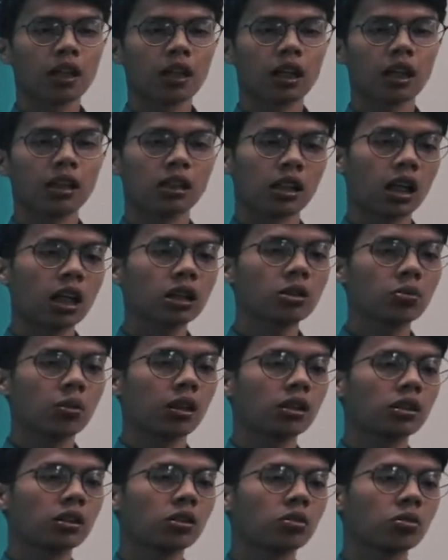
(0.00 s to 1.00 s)
And the last
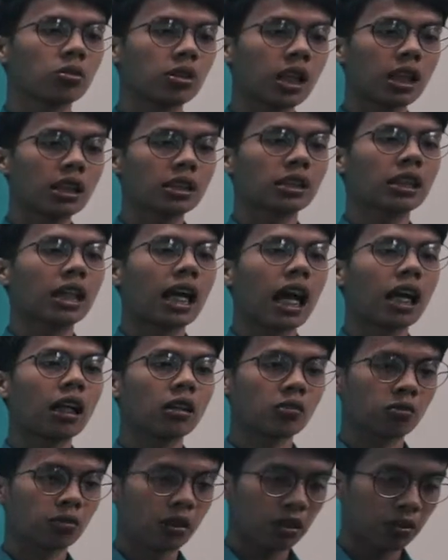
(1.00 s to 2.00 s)
one, to test
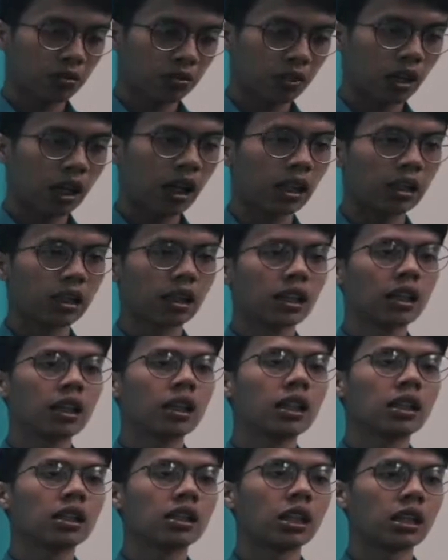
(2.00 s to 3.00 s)
and verify
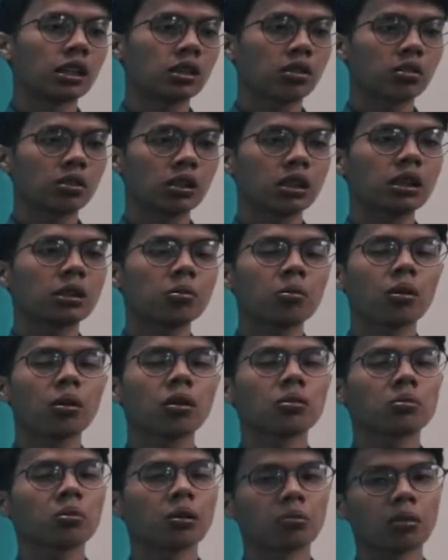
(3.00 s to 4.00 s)
the algorithm
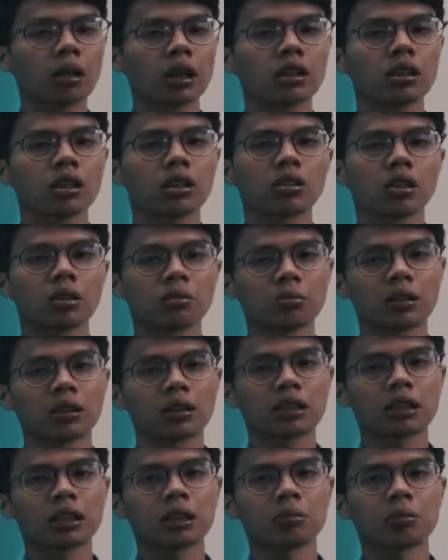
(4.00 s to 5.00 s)
on mobile robot
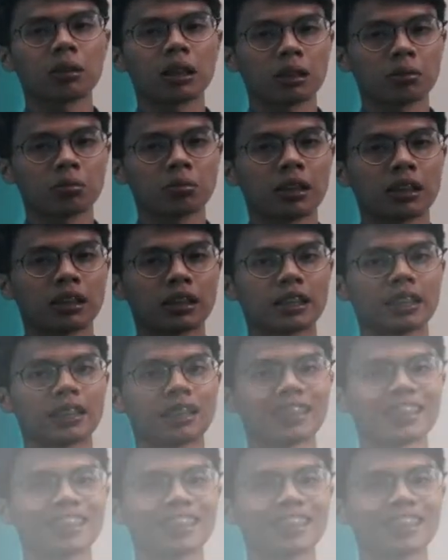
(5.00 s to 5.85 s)
manipulator.